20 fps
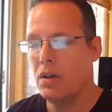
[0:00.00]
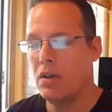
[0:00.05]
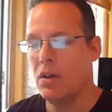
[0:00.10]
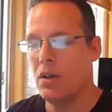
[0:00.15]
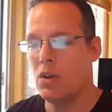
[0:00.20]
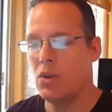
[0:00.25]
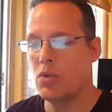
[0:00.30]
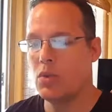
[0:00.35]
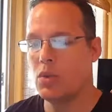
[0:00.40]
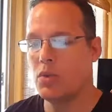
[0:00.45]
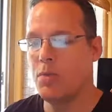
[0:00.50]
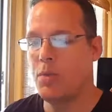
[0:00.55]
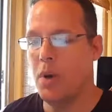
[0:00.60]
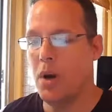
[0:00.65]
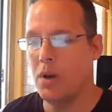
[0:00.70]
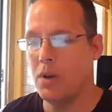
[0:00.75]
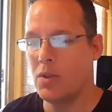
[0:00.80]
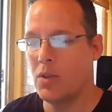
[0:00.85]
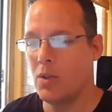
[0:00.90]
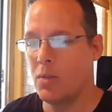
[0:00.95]
those
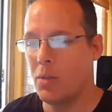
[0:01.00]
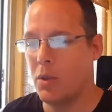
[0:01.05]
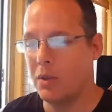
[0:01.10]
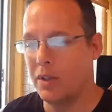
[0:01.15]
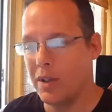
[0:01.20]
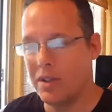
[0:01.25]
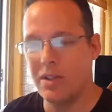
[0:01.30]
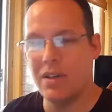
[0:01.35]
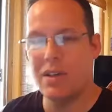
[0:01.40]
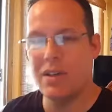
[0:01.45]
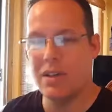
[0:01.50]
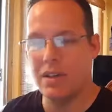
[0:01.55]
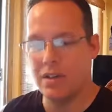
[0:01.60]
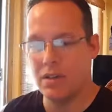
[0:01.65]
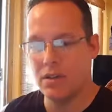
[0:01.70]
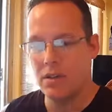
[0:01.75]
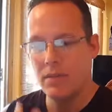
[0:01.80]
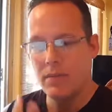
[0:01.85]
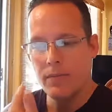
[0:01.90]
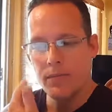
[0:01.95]
responsible, listen to
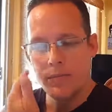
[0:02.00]
this,